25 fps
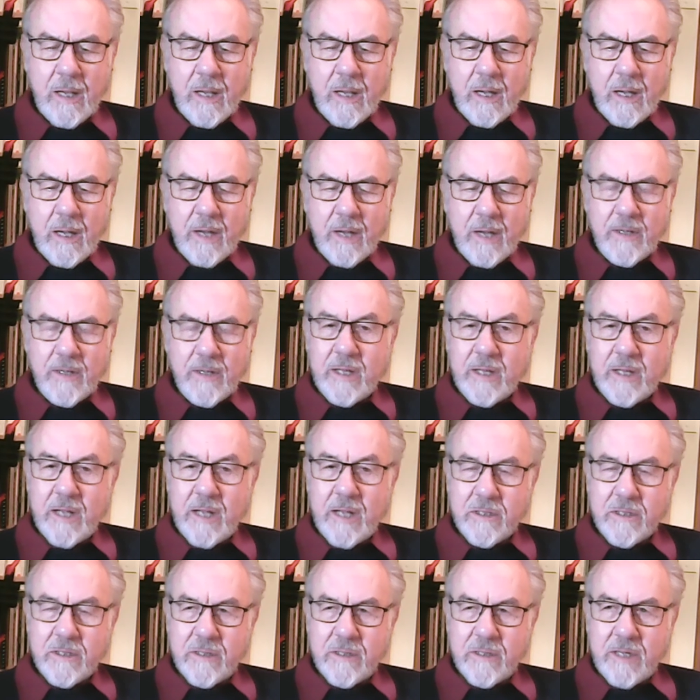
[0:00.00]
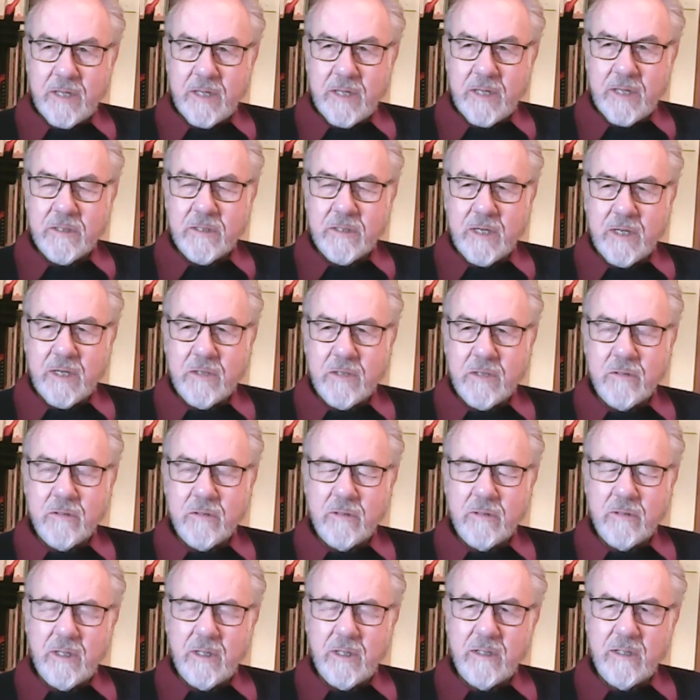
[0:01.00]
I think that's that's
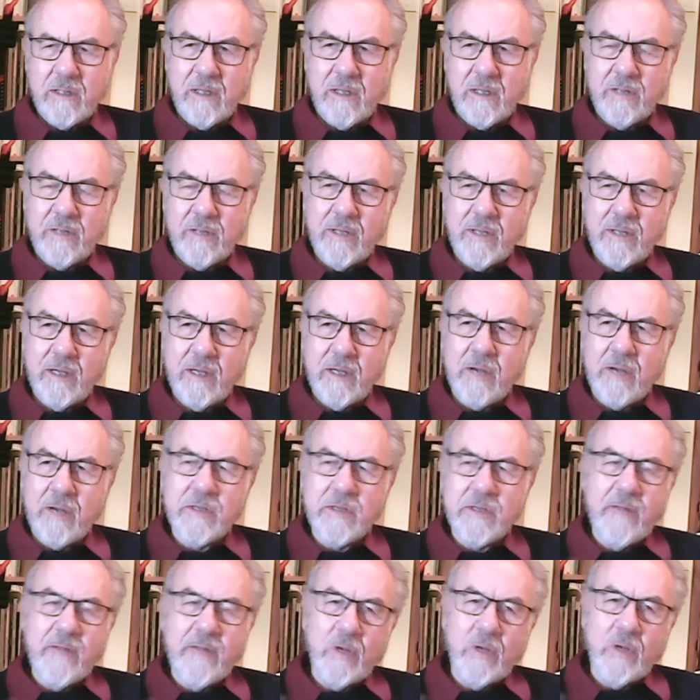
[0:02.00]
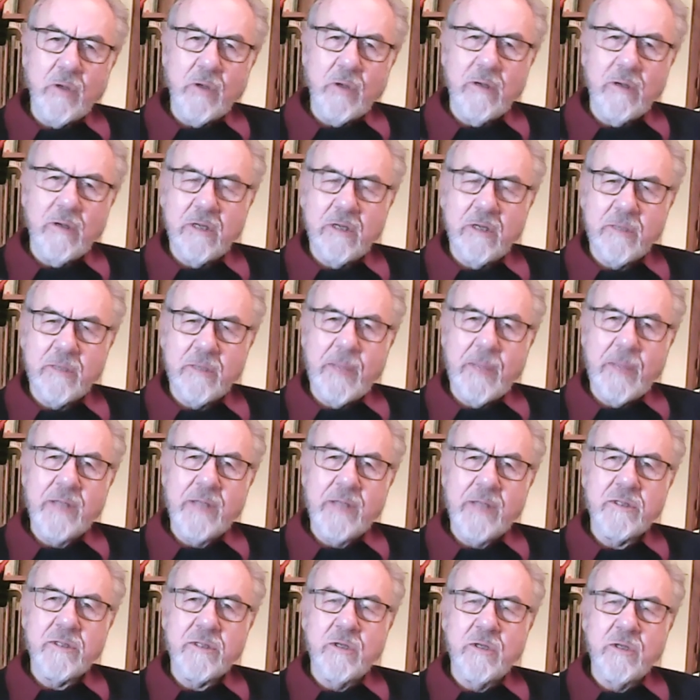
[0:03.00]
essential. I, I, think I was never good as a
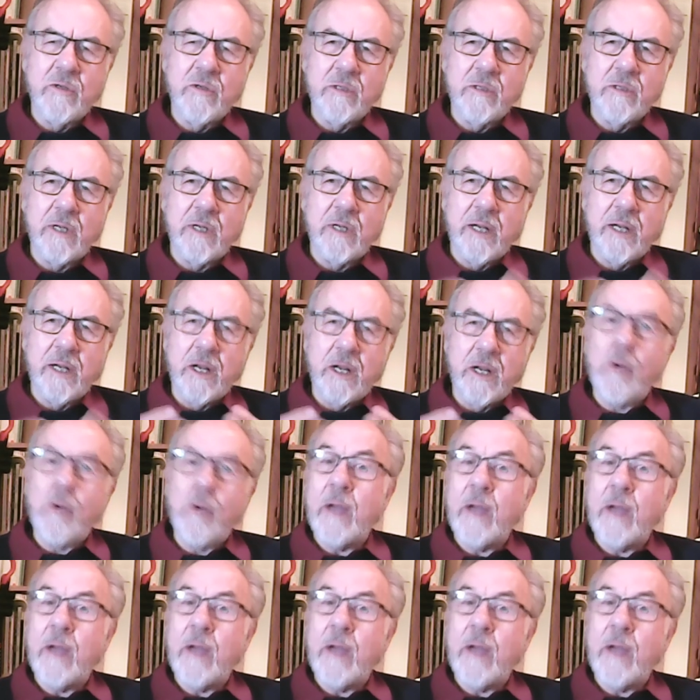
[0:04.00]
math student, and I know how